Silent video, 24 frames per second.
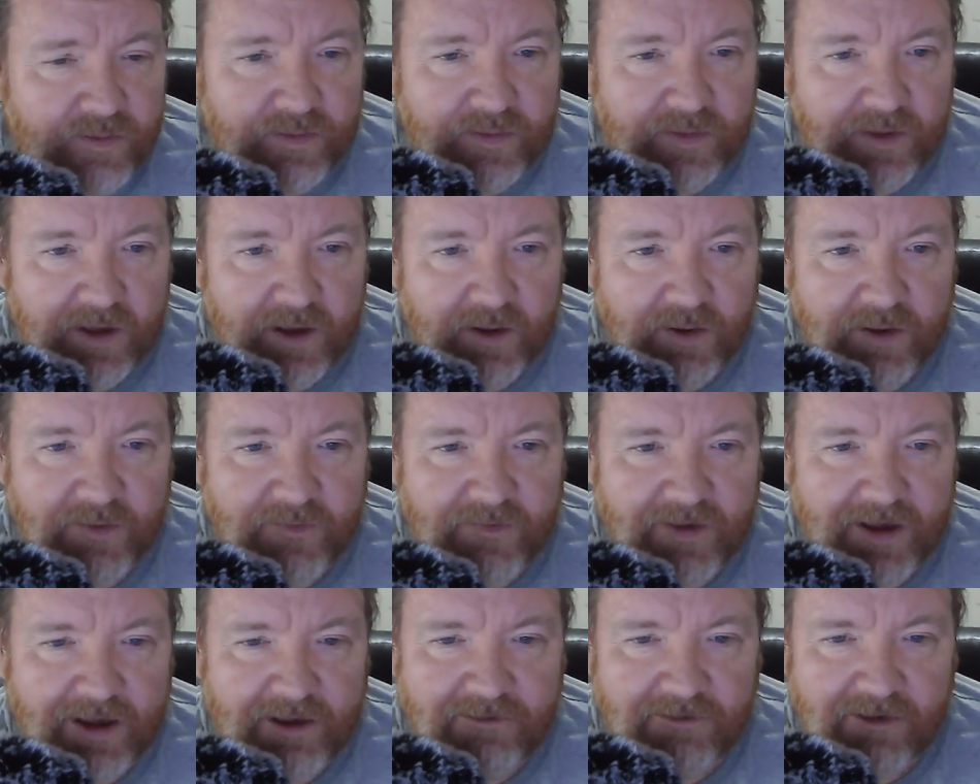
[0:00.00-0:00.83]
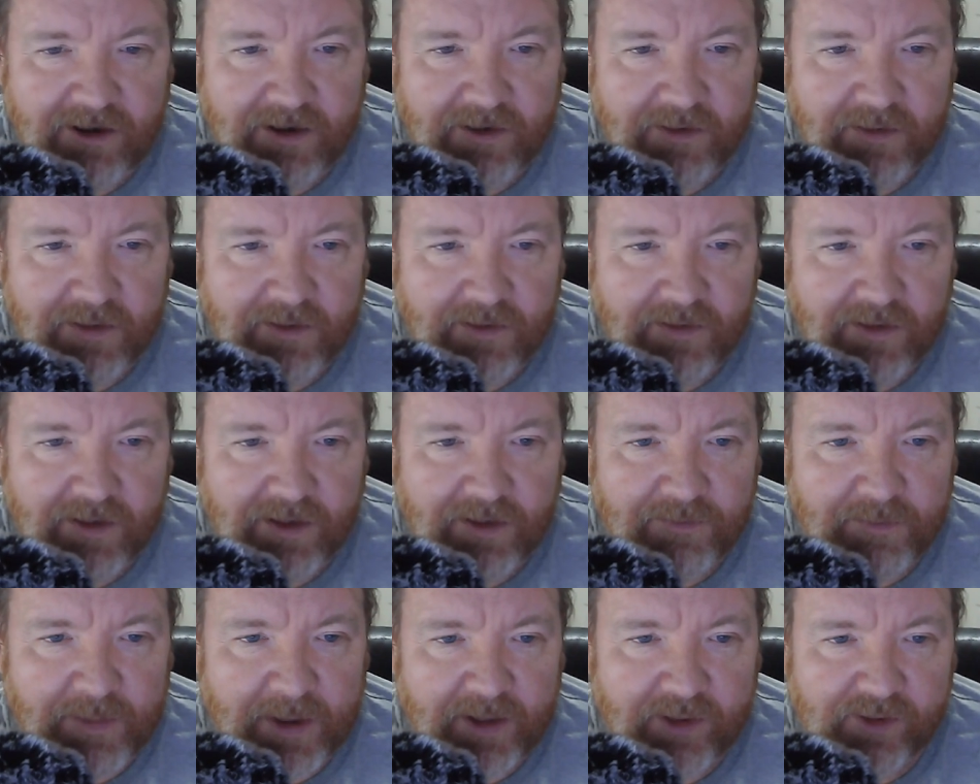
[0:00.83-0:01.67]
the only variance
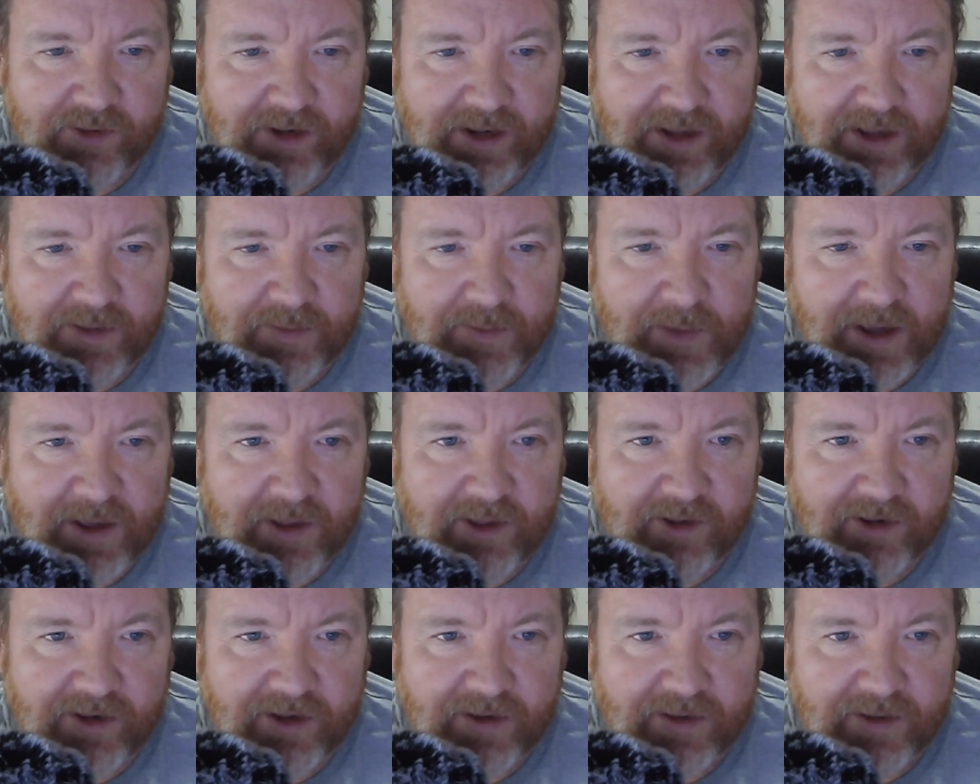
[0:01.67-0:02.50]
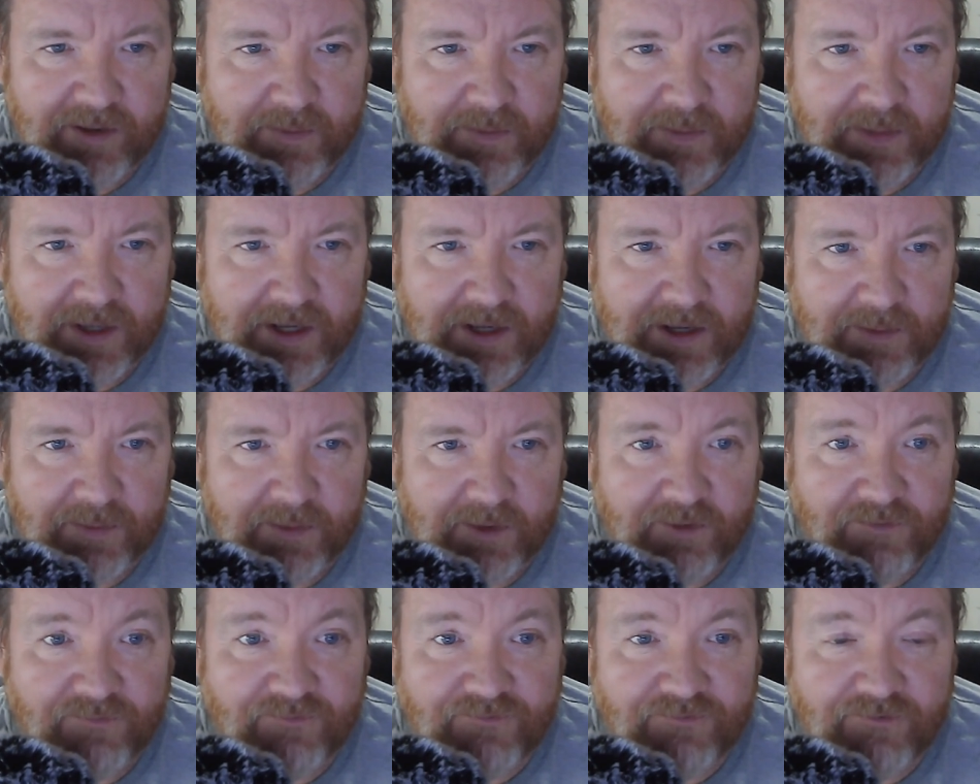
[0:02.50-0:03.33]
is basically to be able
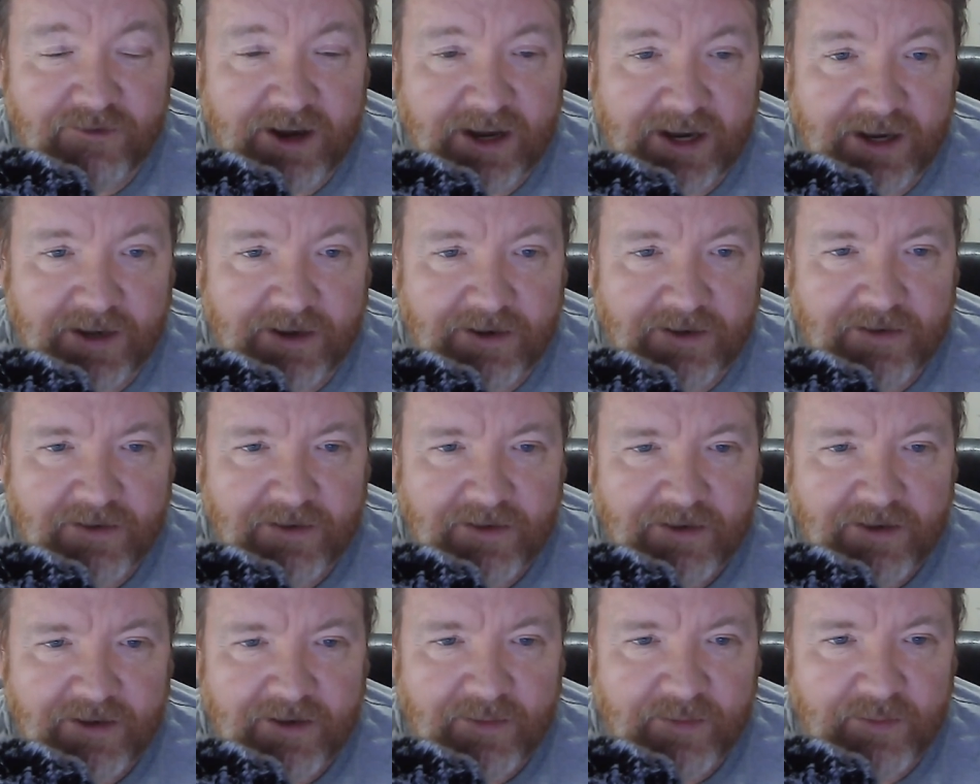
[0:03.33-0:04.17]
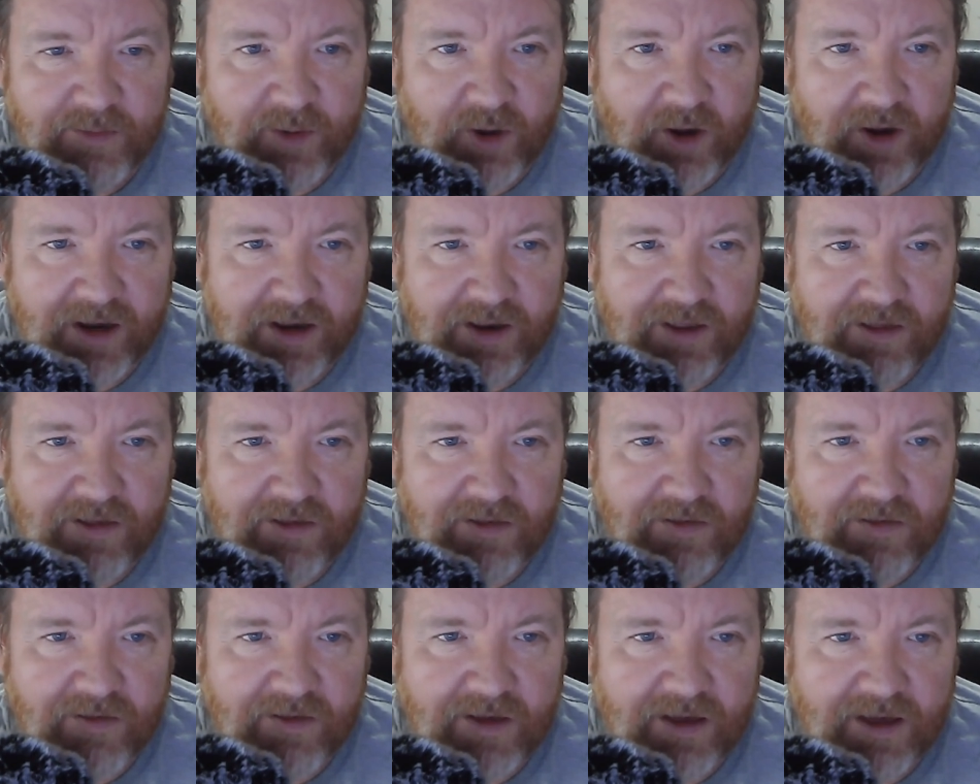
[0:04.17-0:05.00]
to read
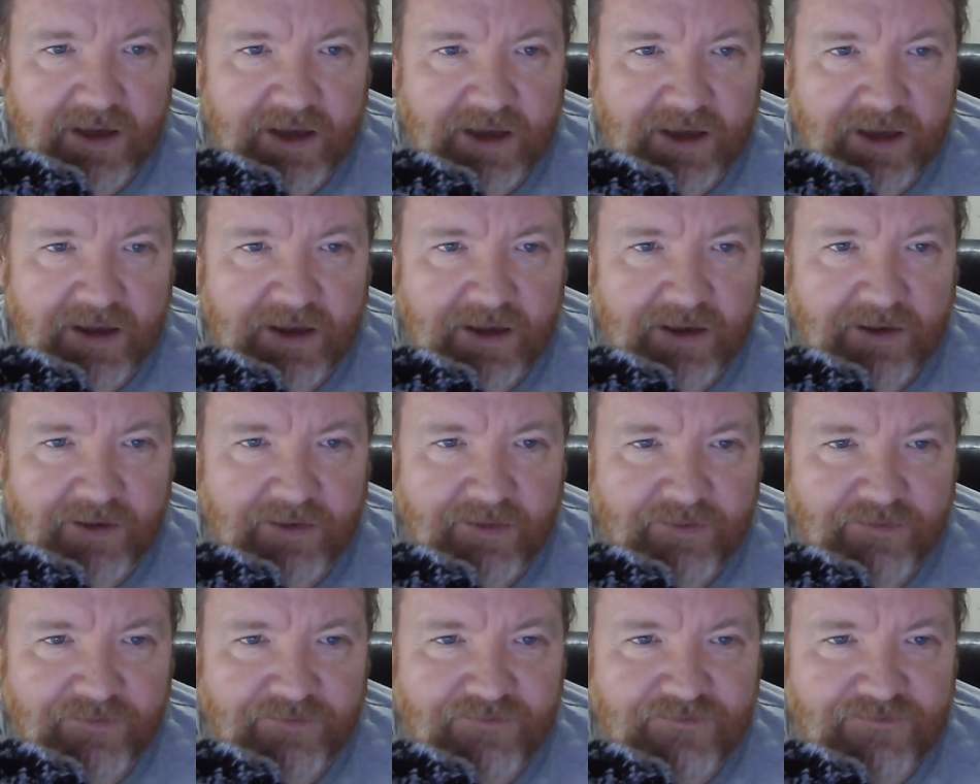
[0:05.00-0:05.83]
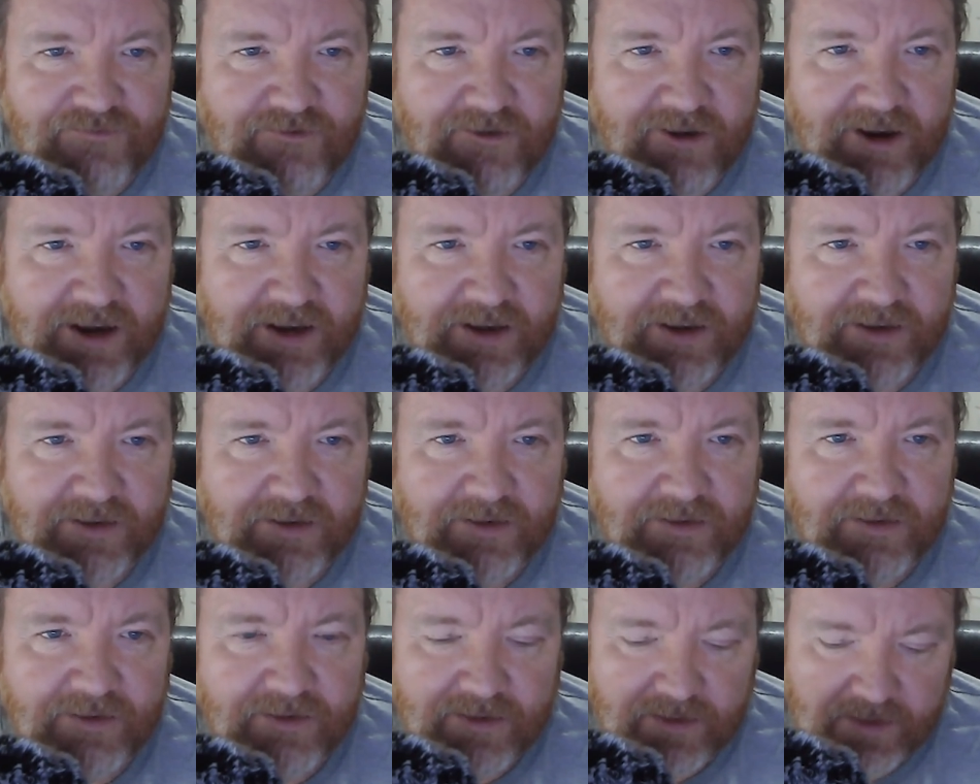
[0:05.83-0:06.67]
bytes and write.
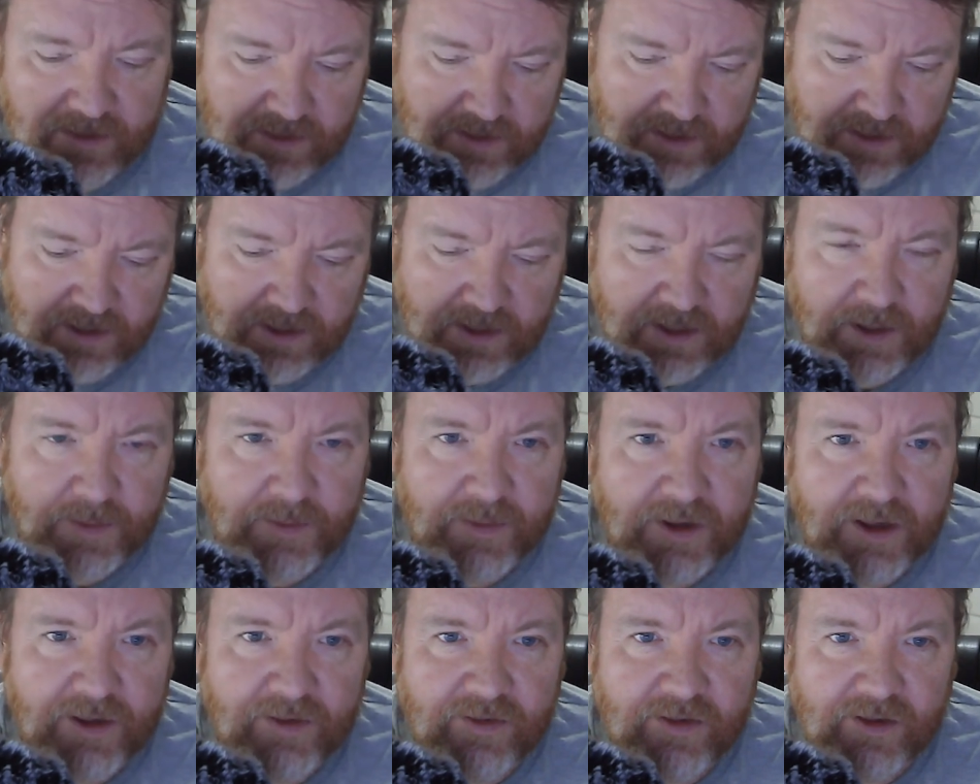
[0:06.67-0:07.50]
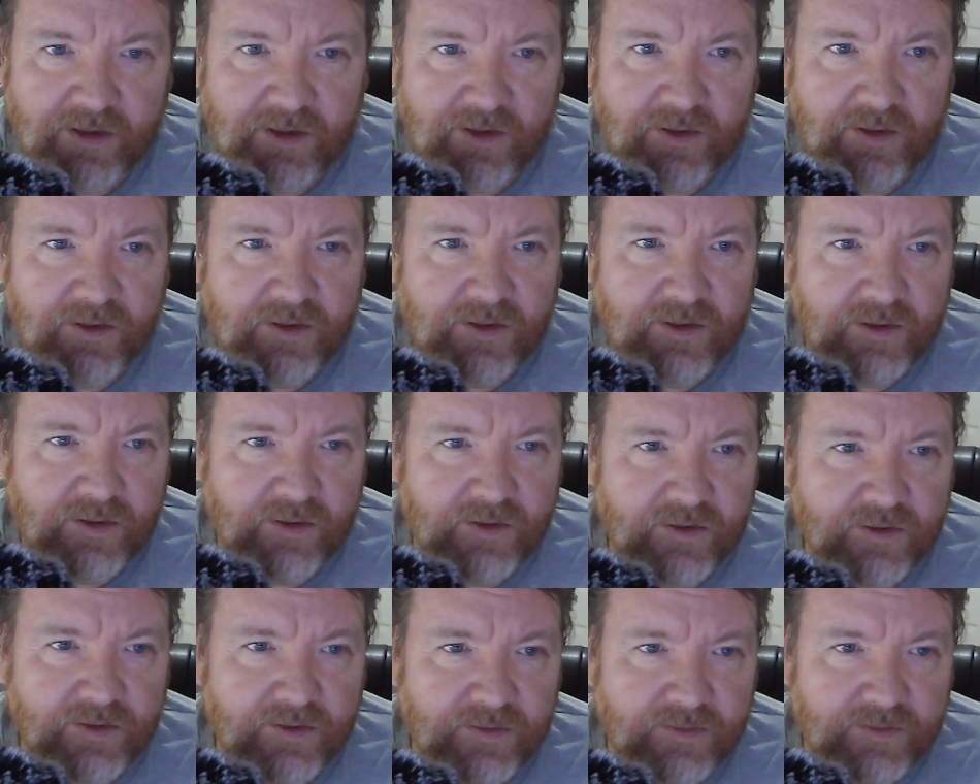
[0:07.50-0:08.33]
I'm guessing you
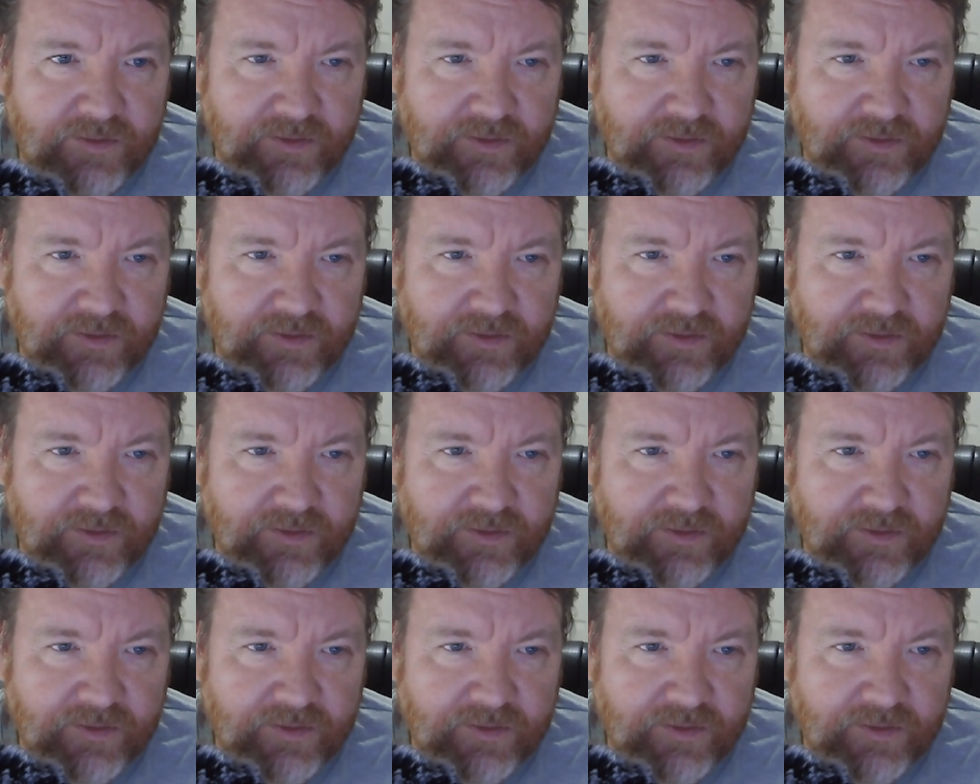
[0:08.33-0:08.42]
can.